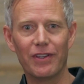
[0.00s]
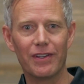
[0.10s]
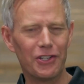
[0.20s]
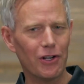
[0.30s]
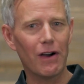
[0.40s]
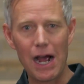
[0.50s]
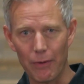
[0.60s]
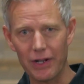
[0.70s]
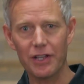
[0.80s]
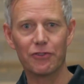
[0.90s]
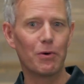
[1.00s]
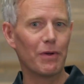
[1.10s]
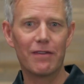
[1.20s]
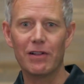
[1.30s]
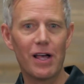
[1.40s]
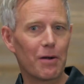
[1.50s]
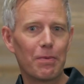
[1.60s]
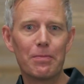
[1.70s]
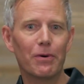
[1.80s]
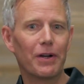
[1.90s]
and you know how it is when we have a lot of
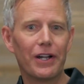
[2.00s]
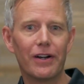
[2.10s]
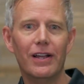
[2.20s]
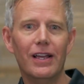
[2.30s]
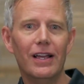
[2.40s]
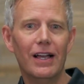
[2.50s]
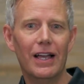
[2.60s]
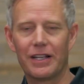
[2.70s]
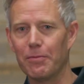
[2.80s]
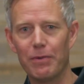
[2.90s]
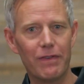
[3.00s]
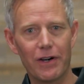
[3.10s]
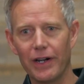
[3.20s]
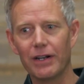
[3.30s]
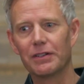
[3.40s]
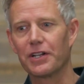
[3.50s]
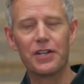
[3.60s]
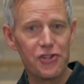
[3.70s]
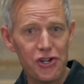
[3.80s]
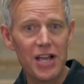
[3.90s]
people here, it can be very
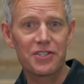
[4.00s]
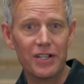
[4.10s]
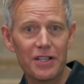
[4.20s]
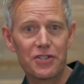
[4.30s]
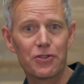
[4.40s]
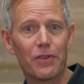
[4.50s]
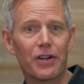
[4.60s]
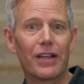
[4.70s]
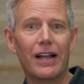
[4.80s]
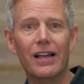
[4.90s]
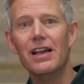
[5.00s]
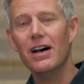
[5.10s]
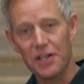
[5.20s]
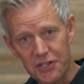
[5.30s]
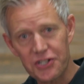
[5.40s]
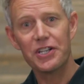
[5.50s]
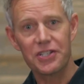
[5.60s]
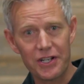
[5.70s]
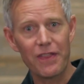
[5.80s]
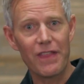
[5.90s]
congested. And so they're gonna
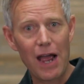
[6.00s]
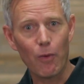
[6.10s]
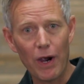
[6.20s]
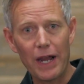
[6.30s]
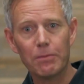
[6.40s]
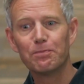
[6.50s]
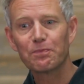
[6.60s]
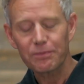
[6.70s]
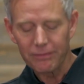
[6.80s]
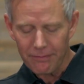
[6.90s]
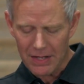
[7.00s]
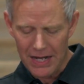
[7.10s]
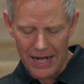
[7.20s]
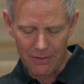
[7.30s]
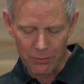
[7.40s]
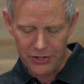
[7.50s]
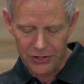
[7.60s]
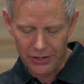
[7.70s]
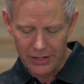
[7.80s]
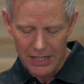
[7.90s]
assist in that way. And we
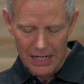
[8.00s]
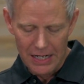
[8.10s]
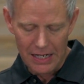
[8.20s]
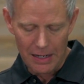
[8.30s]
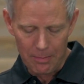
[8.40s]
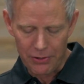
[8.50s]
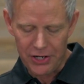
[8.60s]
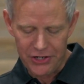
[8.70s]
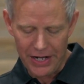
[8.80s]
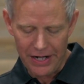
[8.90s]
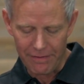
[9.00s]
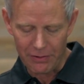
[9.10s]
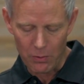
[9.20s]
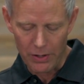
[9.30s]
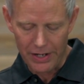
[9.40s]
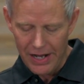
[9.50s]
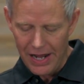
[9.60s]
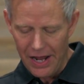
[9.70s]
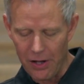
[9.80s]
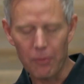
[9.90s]
sure appreciate everyone
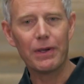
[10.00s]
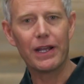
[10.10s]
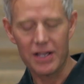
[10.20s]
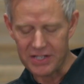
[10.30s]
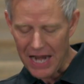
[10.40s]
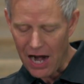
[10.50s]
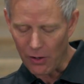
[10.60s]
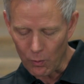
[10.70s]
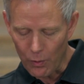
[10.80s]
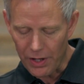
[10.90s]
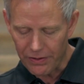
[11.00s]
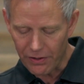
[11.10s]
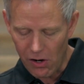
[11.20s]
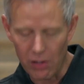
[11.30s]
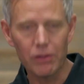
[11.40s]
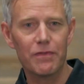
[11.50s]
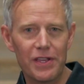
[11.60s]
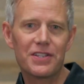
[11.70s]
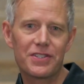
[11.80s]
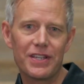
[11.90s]
helping us out with all of
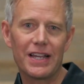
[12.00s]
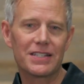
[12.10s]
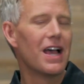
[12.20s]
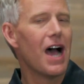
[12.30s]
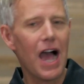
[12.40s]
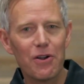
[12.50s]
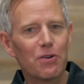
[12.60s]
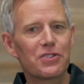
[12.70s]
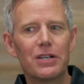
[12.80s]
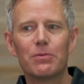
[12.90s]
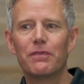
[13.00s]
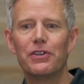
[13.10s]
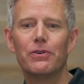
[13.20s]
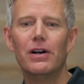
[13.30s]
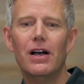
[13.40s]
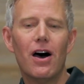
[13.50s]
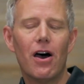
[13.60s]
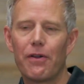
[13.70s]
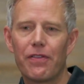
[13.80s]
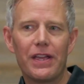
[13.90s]
these things. I know some of you
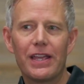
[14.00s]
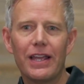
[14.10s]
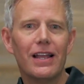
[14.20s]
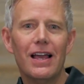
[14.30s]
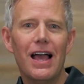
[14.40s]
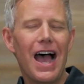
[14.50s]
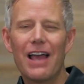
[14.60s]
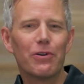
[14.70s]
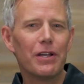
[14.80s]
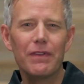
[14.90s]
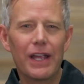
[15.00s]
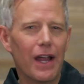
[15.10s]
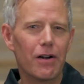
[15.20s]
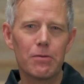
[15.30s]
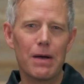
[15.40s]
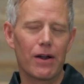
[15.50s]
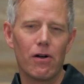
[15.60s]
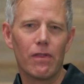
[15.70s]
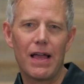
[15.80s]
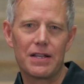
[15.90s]
are thinking, I don't even care about
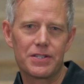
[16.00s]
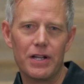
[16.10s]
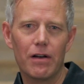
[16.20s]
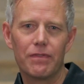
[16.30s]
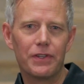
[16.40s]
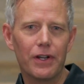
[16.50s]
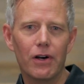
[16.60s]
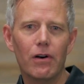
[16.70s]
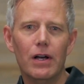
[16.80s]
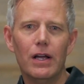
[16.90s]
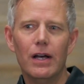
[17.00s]
all that stuff, you know,